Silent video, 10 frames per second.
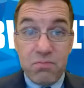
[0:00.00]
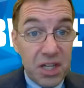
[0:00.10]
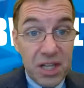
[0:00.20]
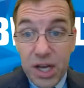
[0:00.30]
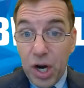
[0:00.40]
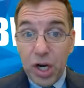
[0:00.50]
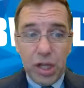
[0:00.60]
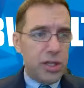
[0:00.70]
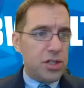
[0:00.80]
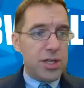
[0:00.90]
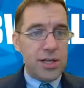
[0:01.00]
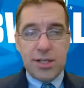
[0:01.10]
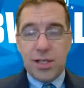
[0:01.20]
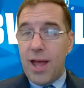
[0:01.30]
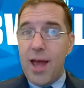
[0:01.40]
Lee Garland,
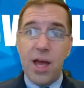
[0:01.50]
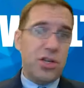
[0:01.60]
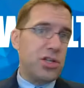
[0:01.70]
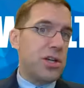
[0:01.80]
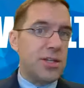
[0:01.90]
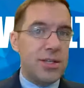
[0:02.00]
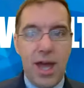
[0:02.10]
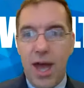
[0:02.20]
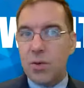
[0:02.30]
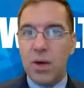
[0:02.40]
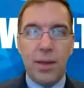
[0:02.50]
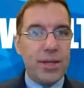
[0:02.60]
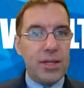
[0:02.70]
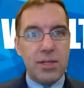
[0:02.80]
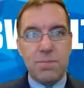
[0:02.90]
Jason Lash, Jason Cadwell. I
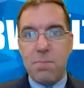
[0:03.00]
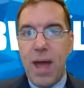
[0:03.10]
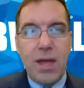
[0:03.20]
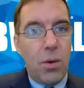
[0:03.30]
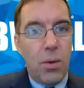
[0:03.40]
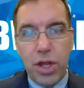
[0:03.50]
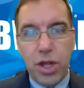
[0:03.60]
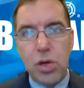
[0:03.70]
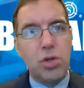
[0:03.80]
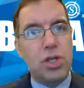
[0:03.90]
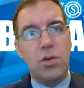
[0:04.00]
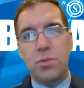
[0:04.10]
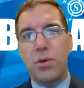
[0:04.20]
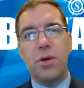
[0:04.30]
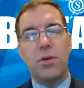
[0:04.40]
mean, these, ma- you know, huge,
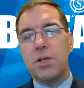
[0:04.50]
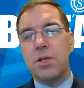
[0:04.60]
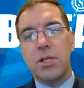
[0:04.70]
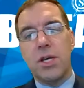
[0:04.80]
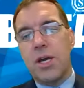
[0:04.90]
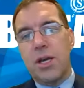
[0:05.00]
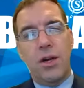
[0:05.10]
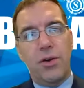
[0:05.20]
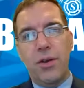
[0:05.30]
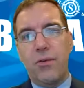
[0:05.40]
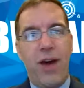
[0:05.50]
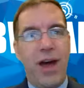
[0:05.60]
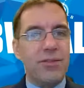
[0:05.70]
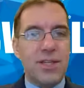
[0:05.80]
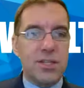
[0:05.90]
huge producers, you know, doing
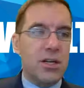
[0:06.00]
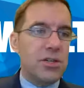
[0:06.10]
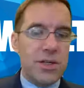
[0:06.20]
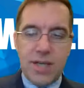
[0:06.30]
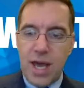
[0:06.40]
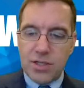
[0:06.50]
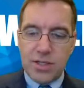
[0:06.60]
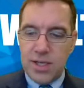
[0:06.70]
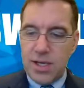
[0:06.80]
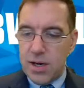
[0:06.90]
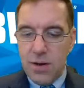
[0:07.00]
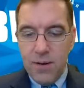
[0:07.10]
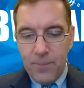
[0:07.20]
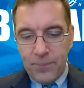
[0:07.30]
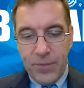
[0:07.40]
five, six hundred transactions a year.
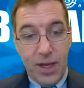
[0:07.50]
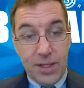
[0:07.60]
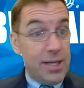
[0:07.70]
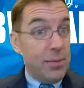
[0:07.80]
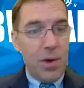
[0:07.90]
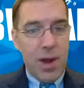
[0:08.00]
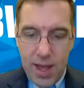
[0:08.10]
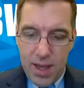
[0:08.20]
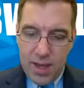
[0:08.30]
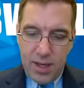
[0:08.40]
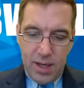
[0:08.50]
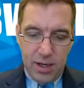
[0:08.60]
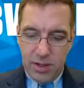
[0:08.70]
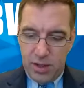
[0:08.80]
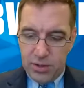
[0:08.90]
Uh, Tim Ray
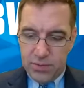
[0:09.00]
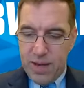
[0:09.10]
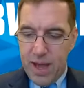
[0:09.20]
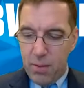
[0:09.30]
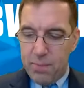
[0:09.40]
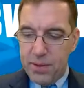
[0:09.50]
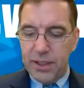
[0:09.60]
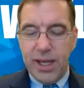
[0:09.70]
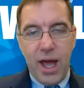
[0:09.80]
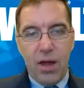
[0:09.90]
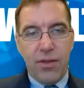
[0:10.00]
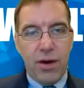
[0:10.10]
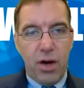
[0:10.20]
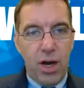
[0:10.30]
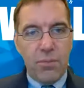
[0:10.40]
are are now building out
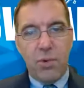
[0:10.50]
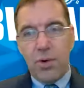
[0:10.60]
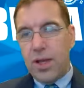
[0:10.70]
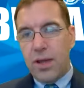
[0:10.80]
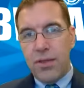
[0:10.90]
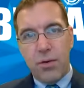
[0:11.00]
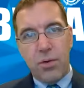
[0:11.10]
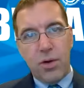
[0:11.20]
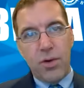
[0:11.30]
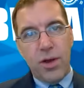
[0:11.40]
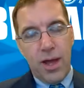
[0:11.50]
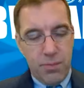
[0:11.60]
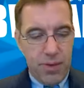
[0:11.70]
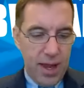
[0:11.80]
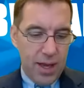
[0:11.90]
their onboarding and their rec-
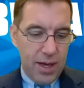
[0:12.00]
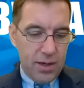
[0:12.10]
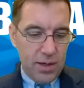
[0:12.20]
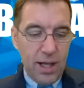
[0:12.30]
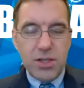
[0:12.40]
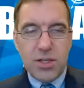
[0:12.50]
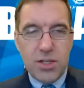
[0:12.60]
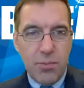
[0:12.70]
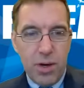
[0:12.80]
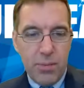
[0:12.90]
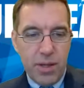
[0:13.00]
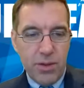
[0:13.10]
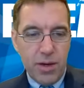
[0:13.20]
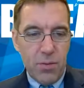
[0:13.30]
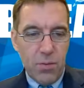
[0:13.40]
and and not just onboarding, but
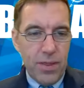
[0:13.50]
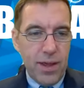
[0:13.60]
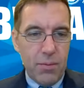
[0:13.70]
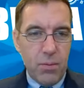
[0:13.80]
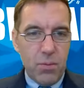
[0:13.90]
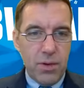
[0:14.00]
the, when they